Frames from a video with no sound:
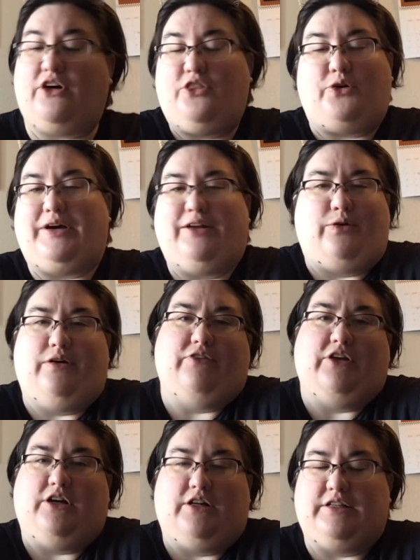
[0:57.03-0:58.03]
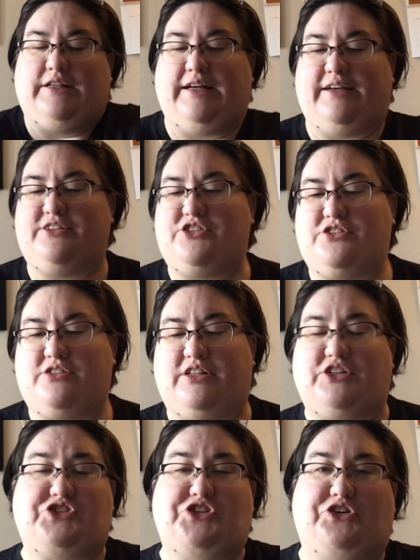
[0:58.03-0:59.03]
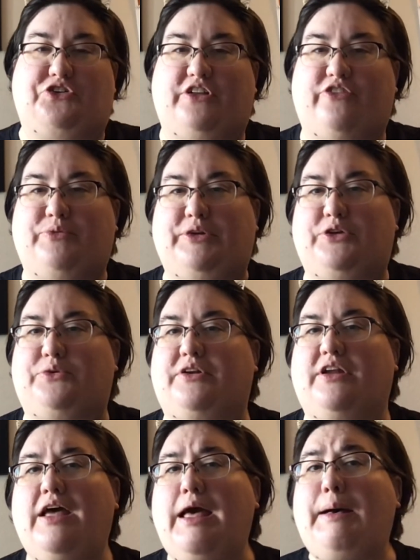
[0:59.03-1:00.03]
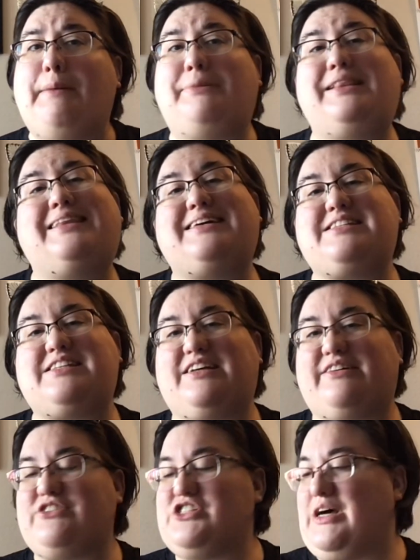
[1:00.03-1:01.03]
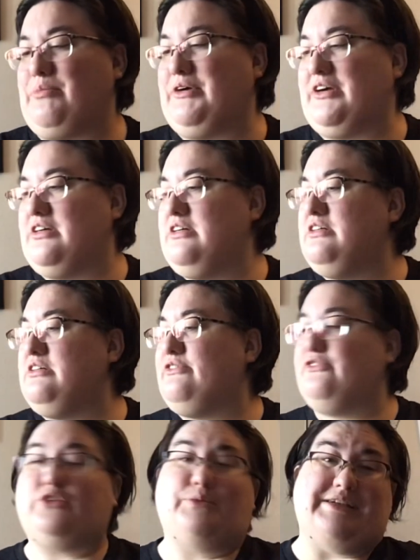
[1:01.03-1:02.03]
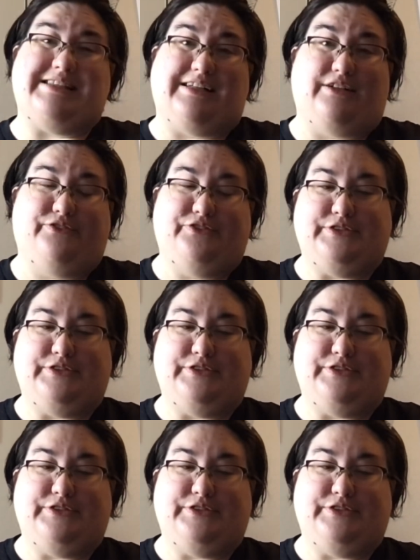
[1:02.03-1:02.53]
Although I don't have any haul today, it's just in general I've been doing plenty of shopping for myself.